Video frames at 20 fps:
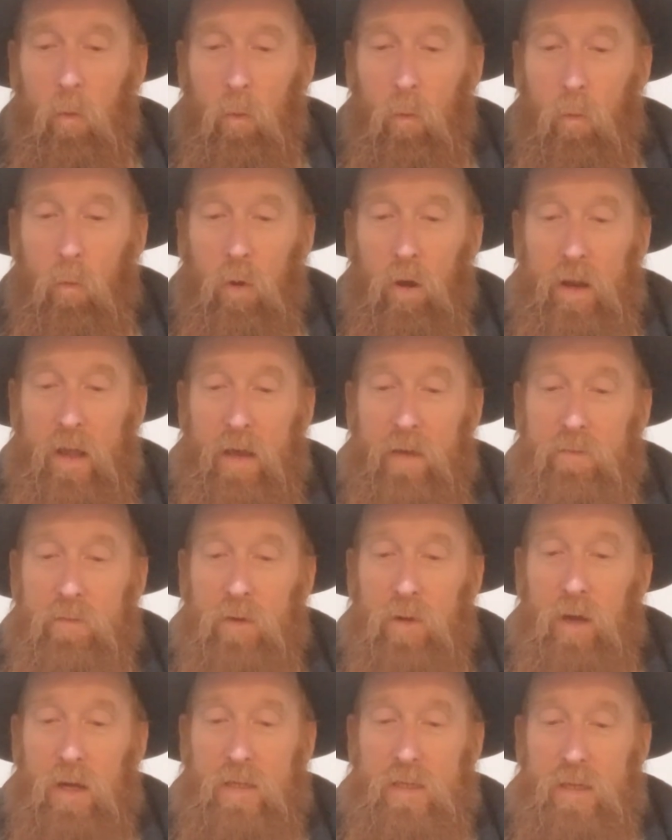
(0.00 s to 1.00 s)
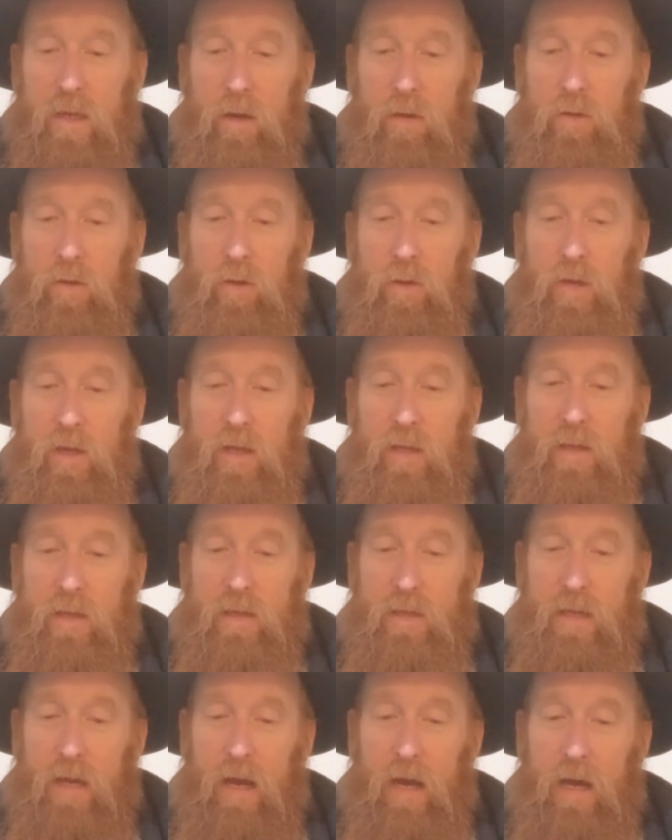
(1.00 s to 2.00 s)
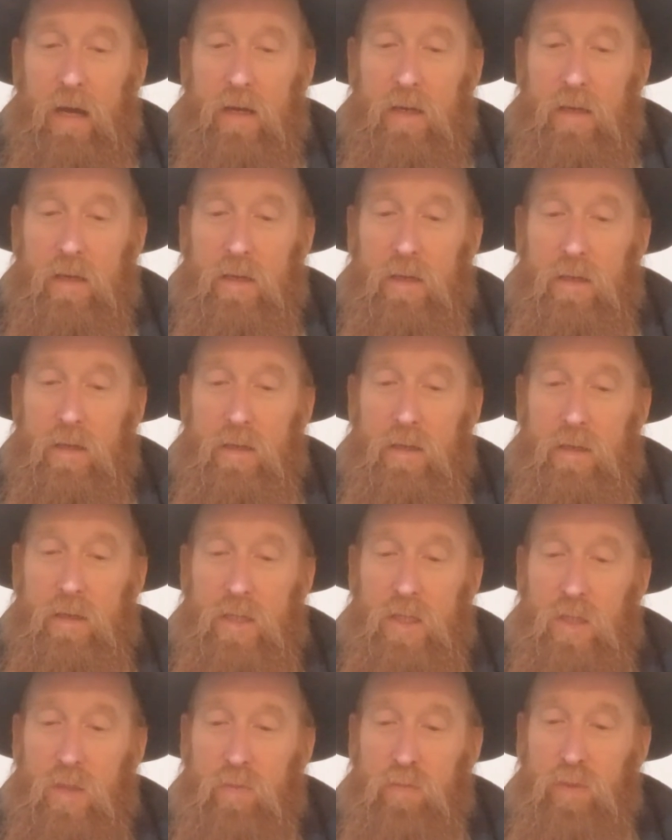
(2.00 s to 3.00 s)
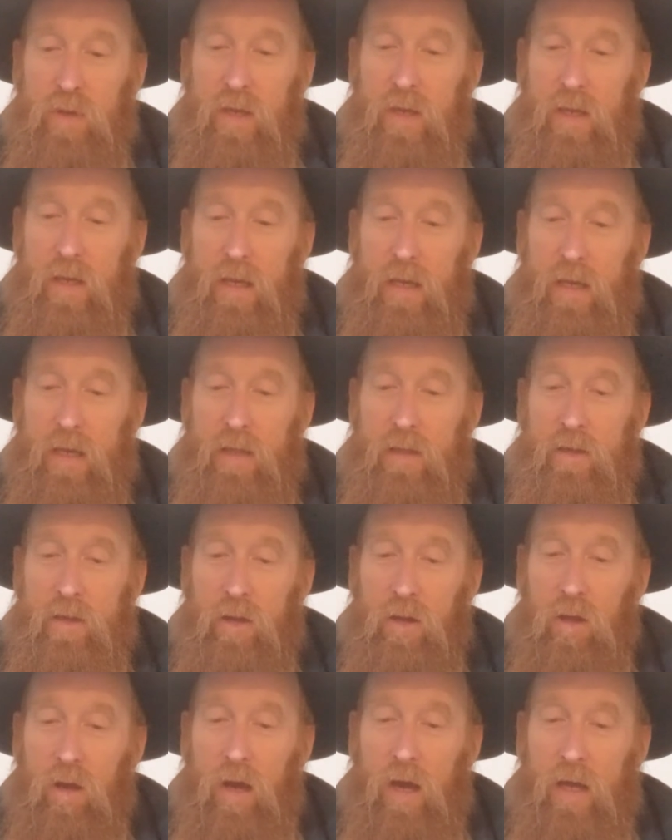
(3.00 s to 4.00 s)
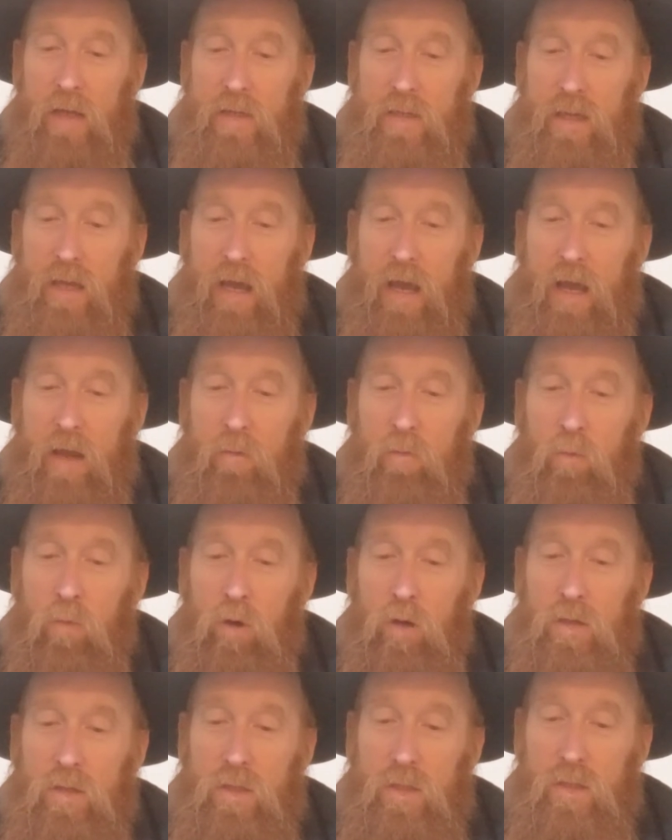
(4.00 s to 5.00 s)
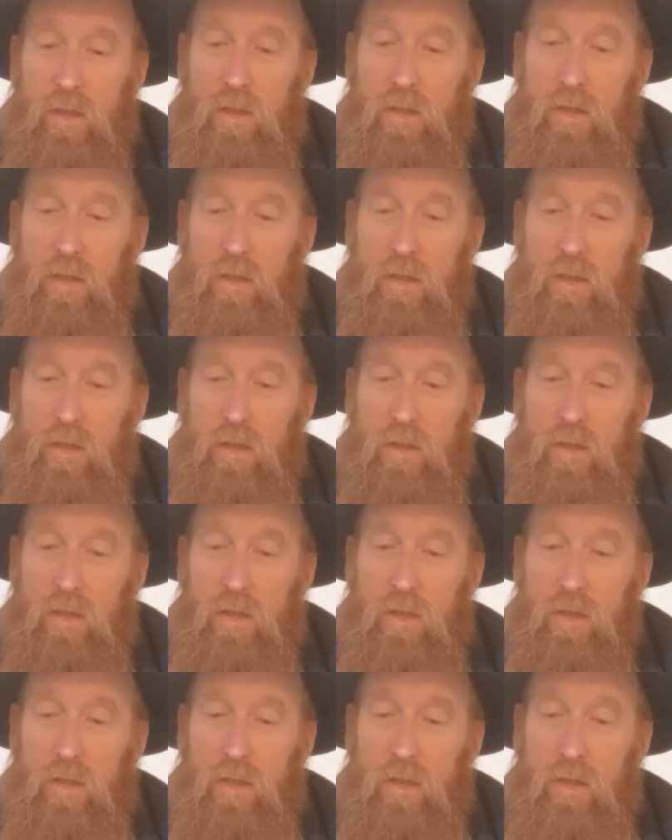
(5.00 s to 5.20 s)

Whatever I tell you in the dark, speak in the light, and what